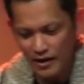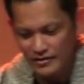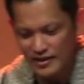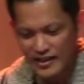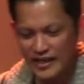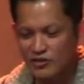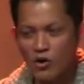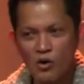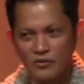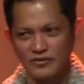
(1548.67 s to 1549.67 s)
they
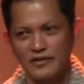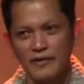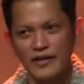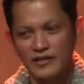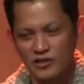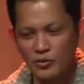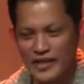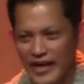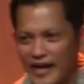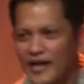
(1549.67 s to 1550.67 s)
know that you will
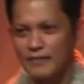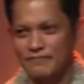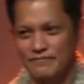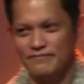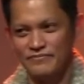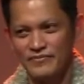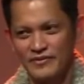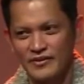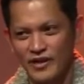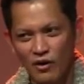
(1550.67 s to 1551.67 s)
get up.
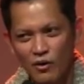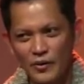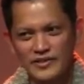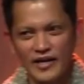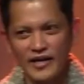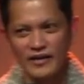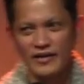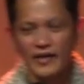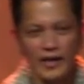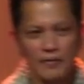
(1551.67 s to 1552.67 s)
They're always there. If you